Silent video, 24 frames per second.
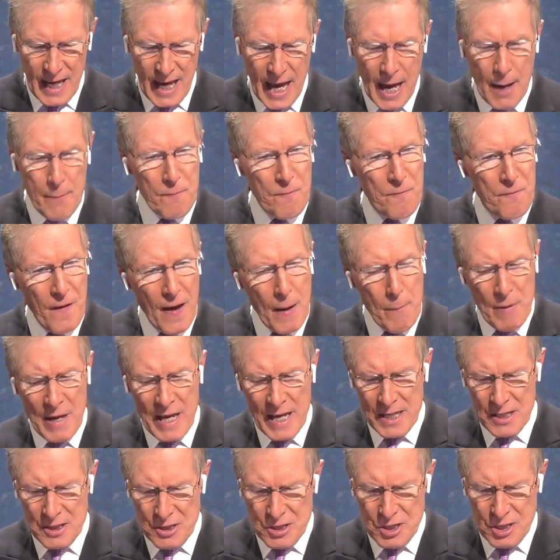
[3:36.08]

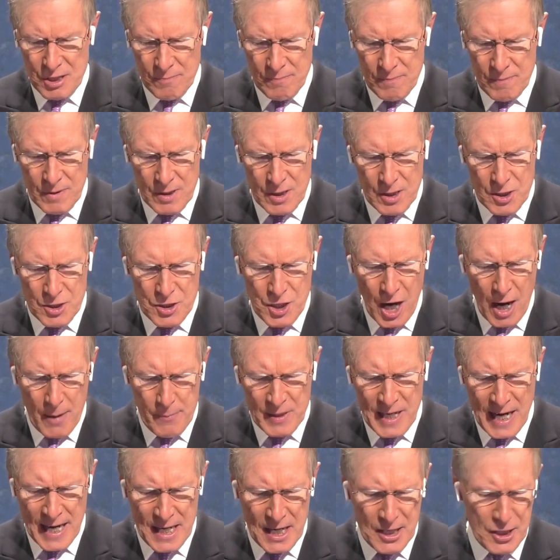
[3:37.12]
amphibians
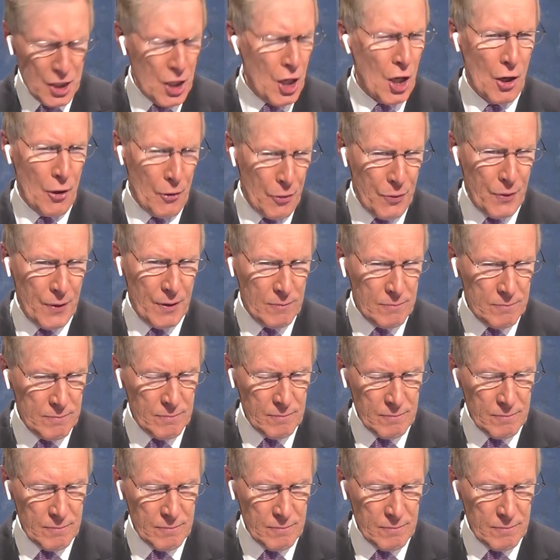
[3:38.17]
dominated the earth,